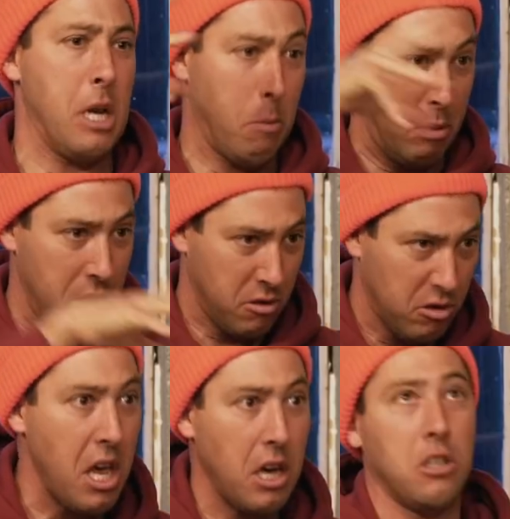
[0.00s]
and I'll be this
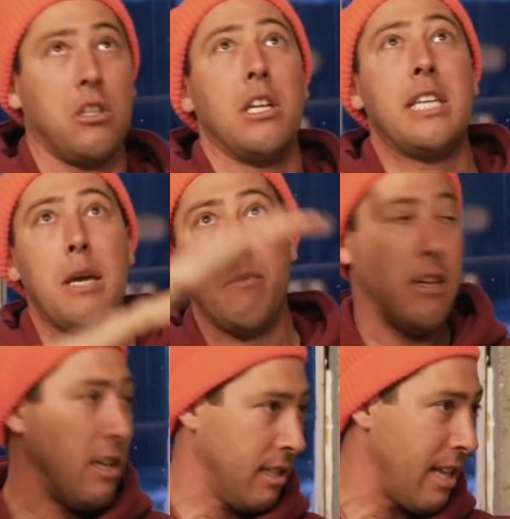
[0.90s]
thing, and it's going to take me
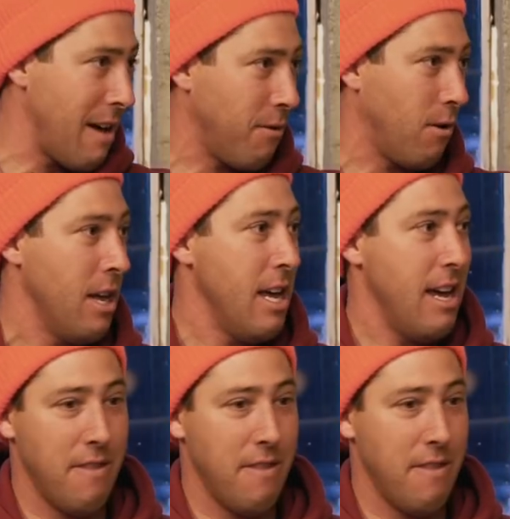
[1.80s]
to this level.